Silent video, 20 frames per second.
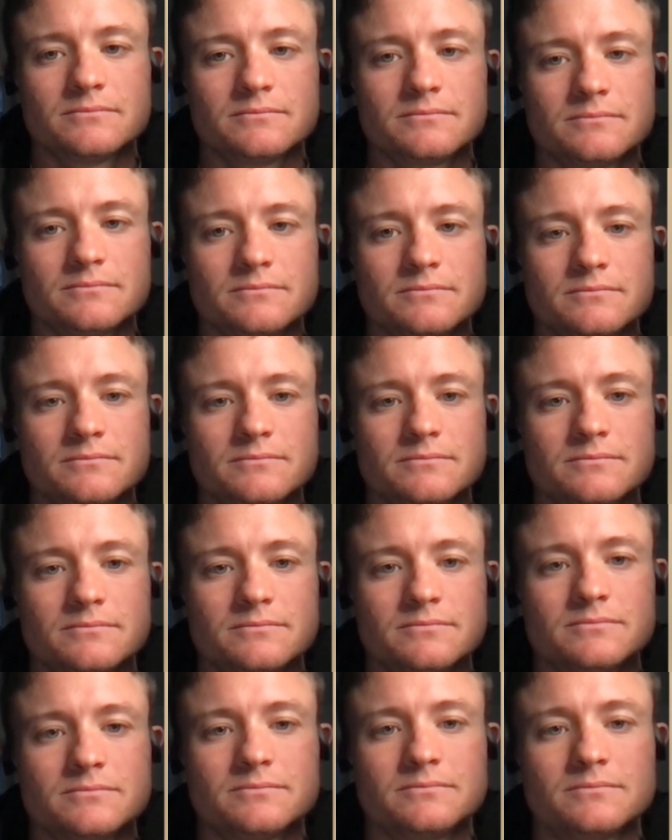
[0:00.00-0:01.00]

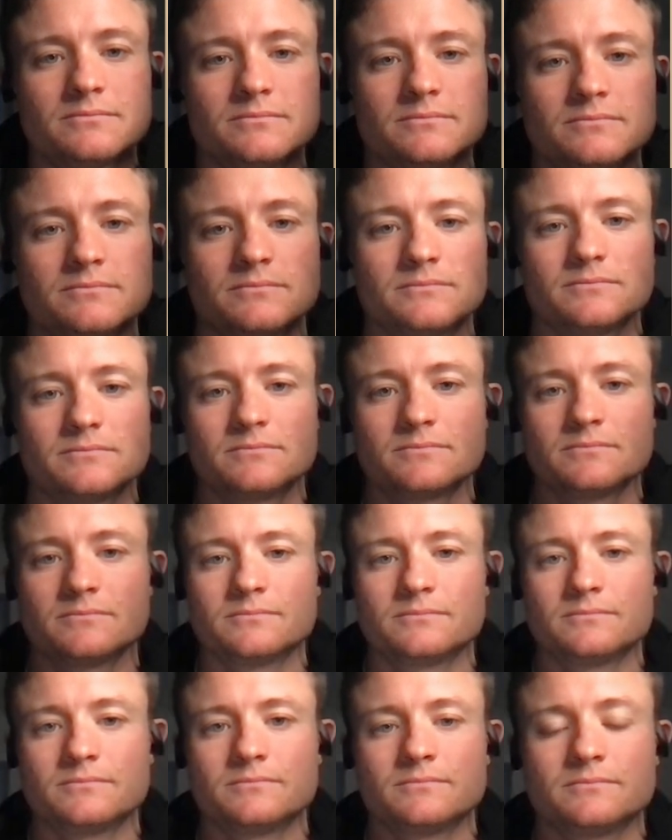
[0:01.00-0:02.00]

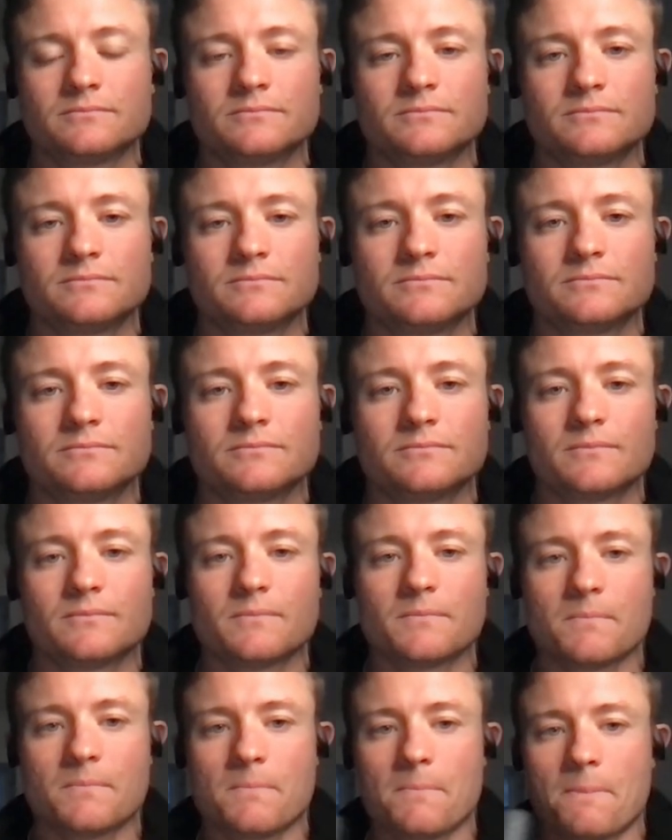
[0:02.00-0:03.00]

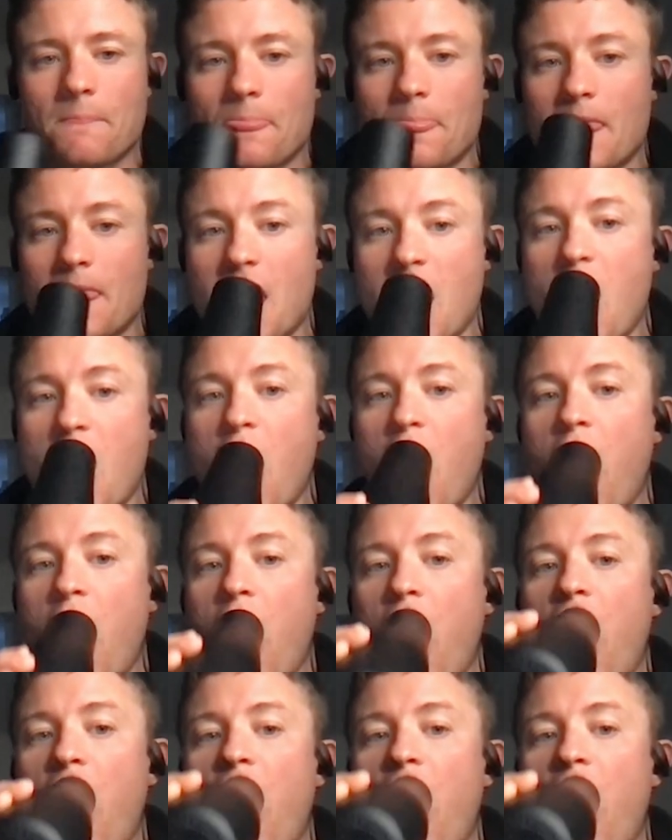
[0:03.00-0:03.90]
No words are spoken by the person on screen.